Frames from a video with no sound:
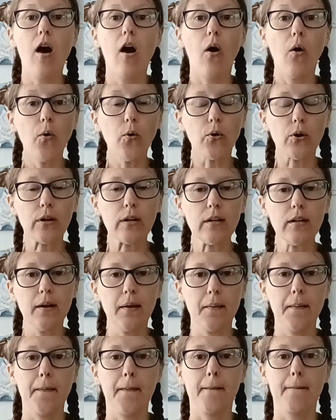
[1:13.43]
or
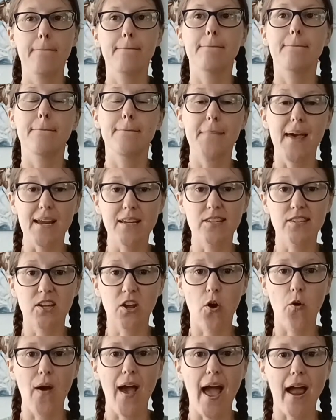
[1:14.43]

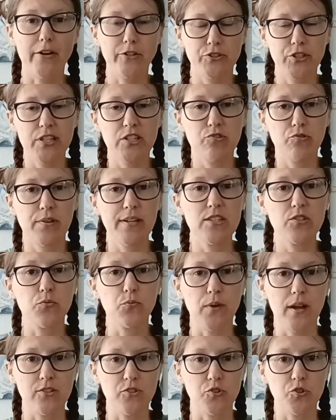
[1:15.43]
Mexico actually treats
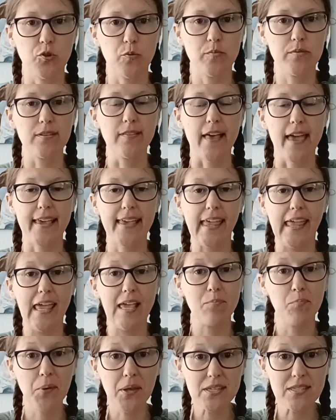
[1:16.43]
restrooms like
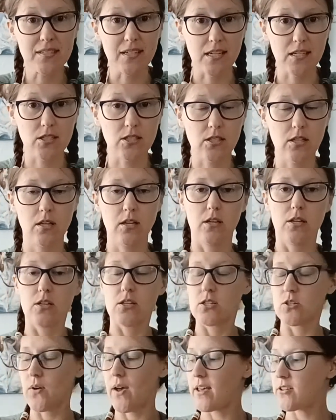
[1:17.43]
a business.
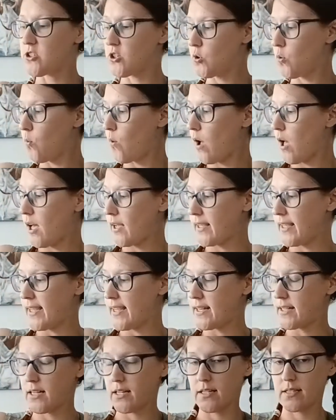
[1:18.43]
So as you're
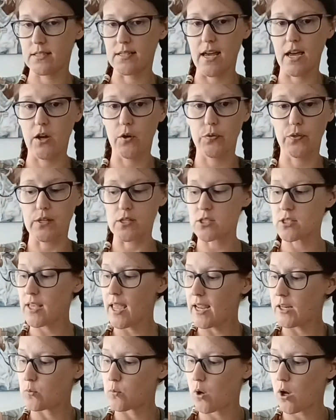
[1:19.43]
walking down the
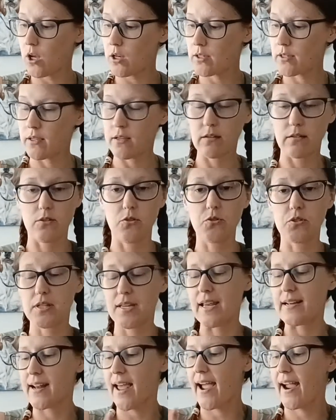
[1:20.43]
sidewalk, you see
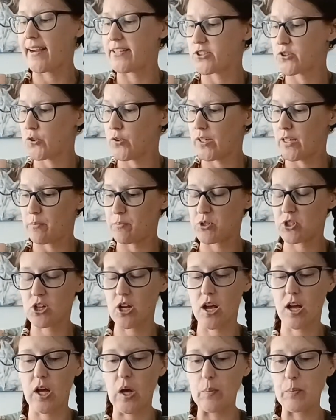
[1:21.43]
an ice cream
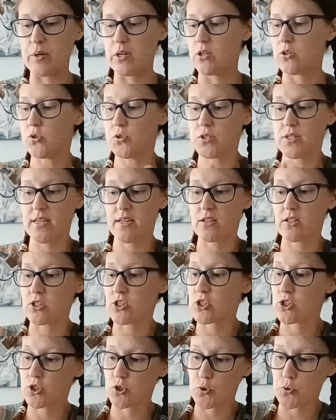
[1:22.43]
shop, you see a
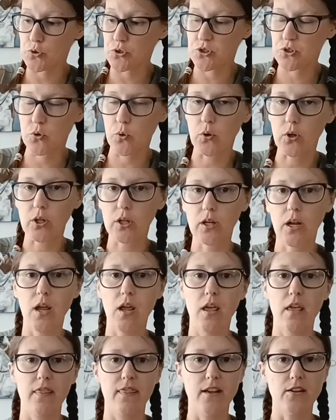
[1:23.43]
shoe store,
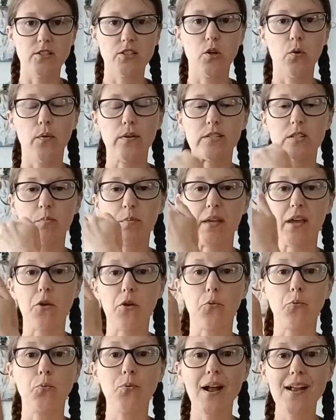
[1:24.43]
there's going to be
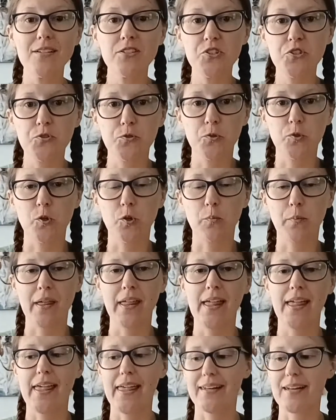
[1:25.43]
a restroom
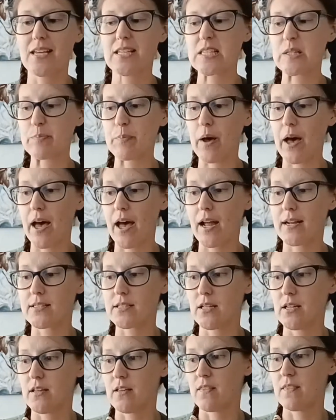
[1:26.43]
in a spot
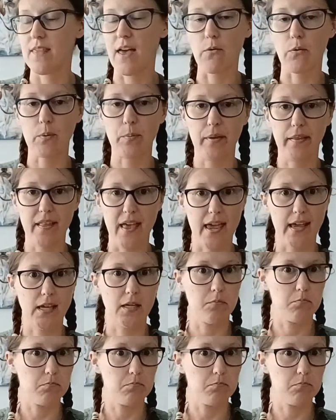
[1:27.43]
that would be like